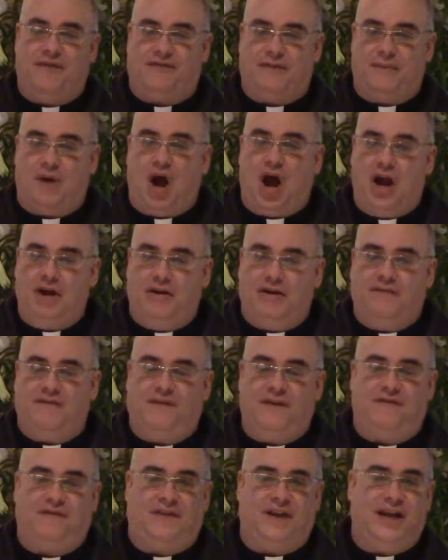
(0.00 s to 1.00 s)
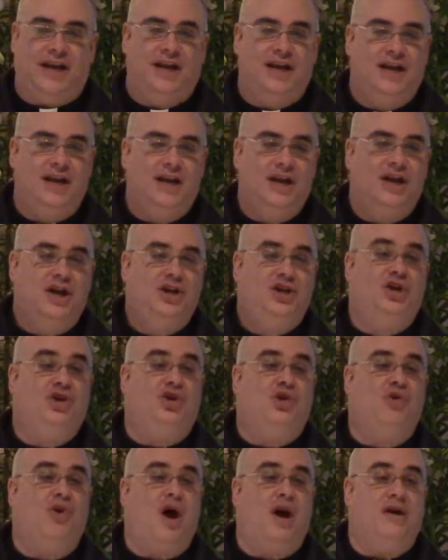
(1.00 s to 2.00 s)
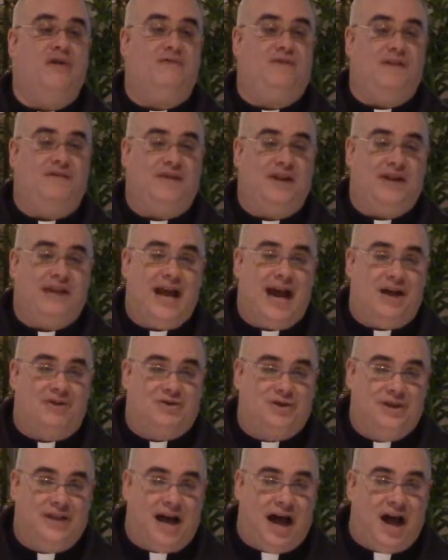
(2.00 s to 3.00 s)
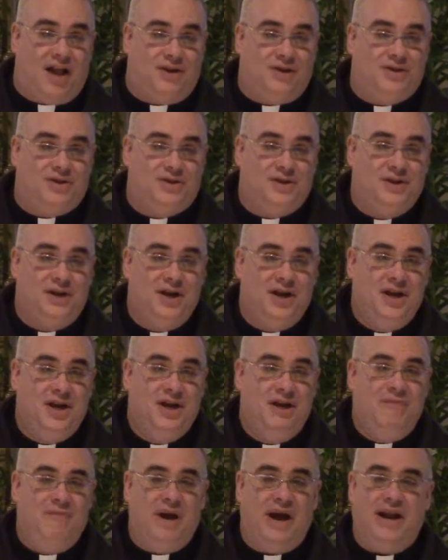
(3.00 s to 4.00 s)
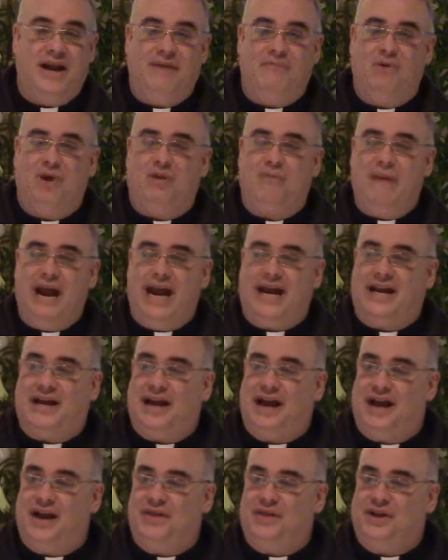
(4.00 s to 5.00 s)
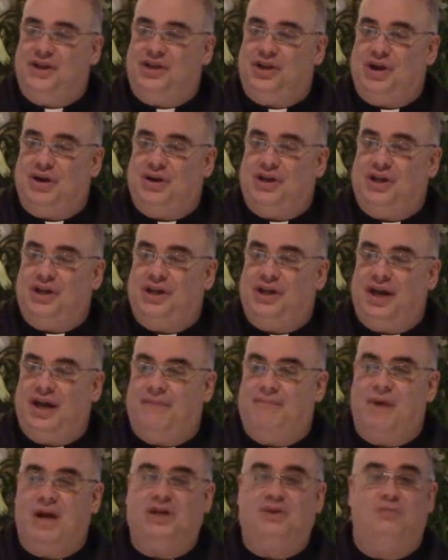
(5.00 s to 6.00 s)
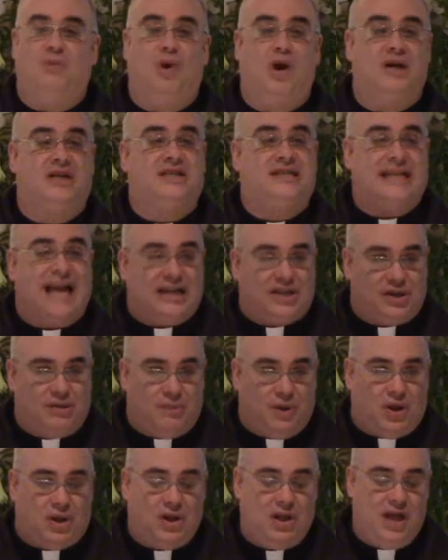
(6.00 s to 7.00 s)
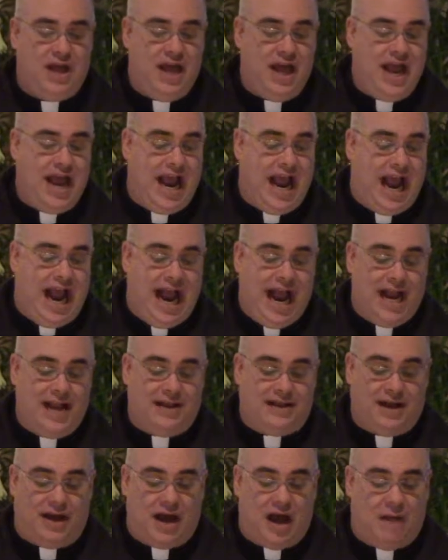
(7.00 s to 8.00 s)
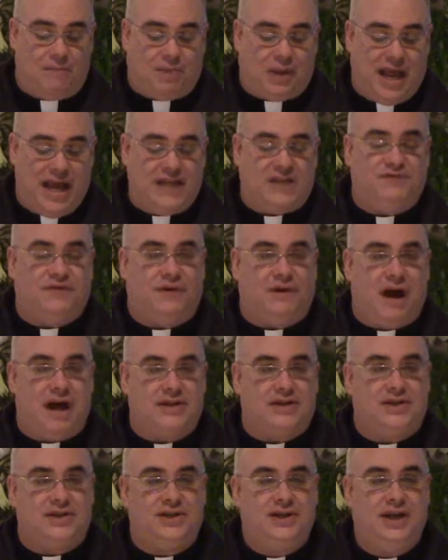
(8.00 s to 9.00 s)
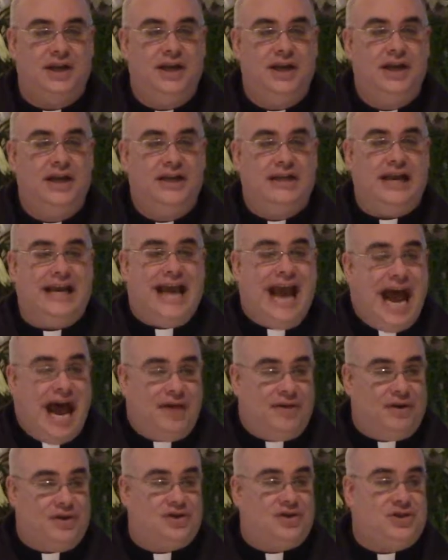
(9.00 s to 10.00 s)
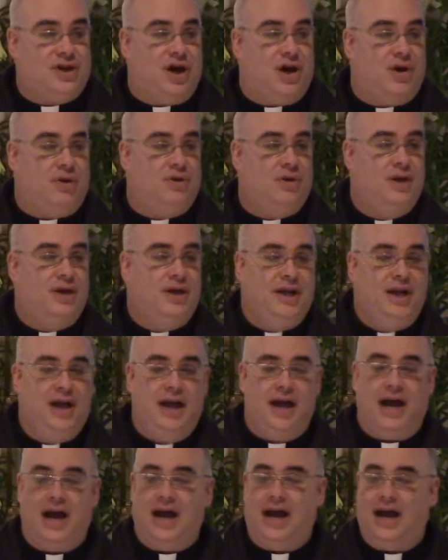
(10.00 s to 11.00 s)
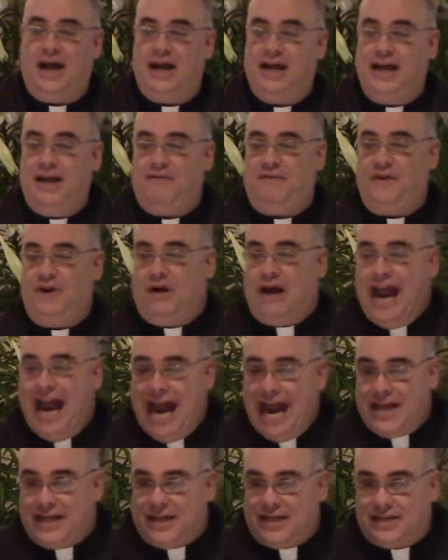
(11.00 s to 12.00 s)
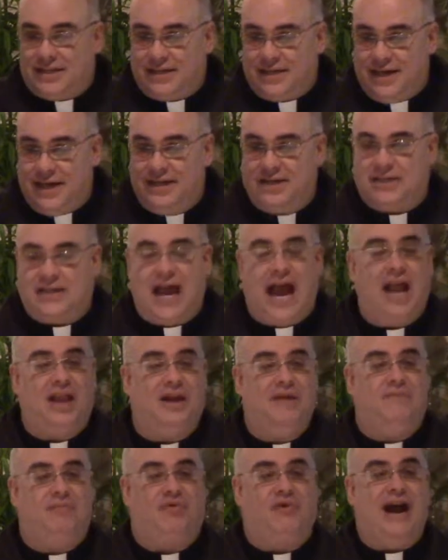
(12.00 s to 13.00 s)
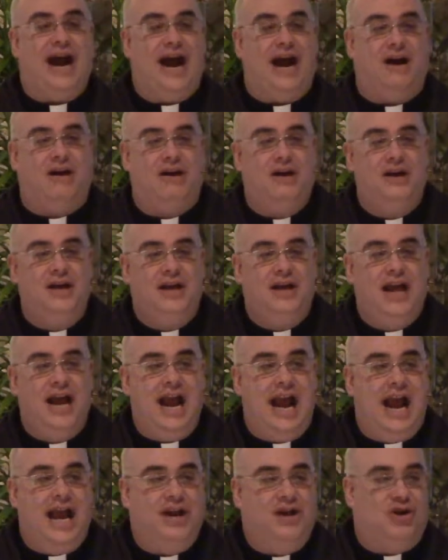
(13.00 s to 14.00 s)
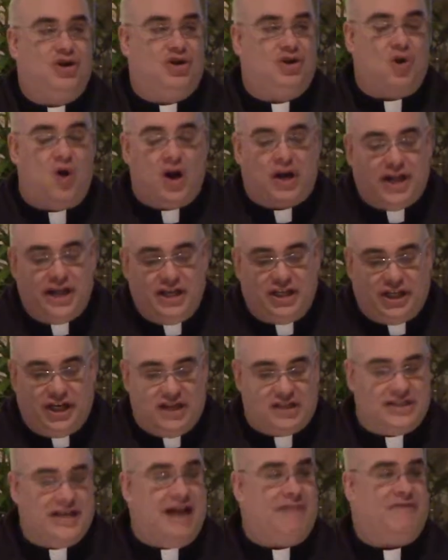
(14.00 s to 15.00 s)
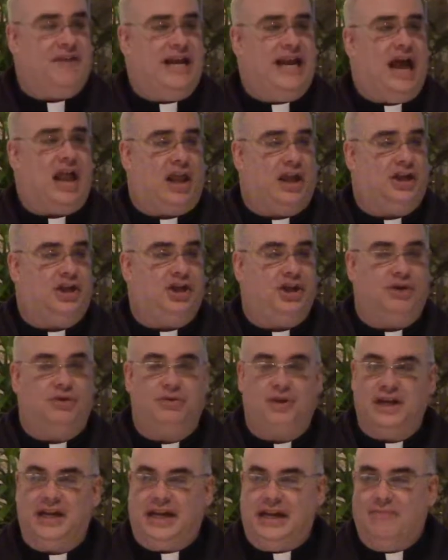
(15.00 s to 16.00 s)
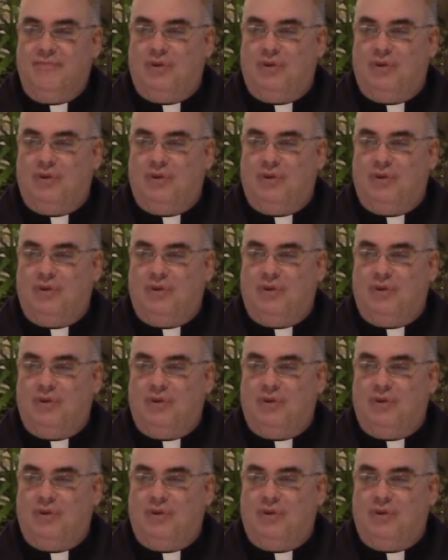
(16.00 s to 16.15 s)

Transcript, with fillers: from 150 to $250,000. But it will make uh, the church uh, much more accessible and uh, a place for us to gather. So uh, if your aunt is in silent prayer and you're talking, she doesn't have to yell at you to keep